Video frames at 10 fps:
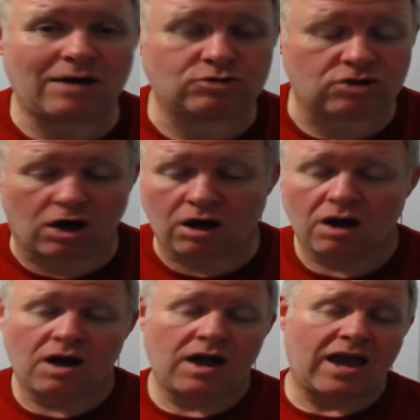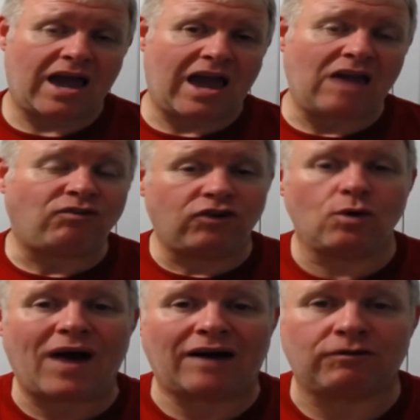So if you
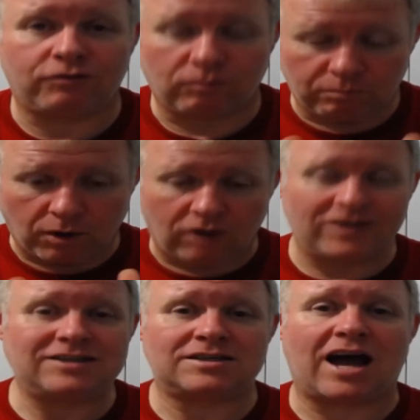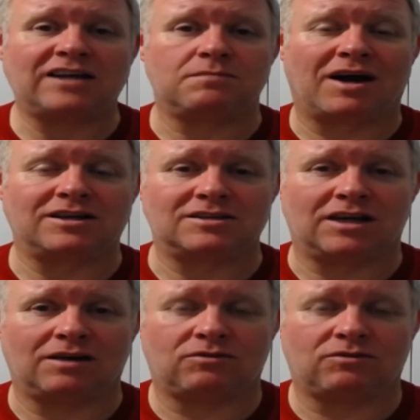have bought the Insider magazine,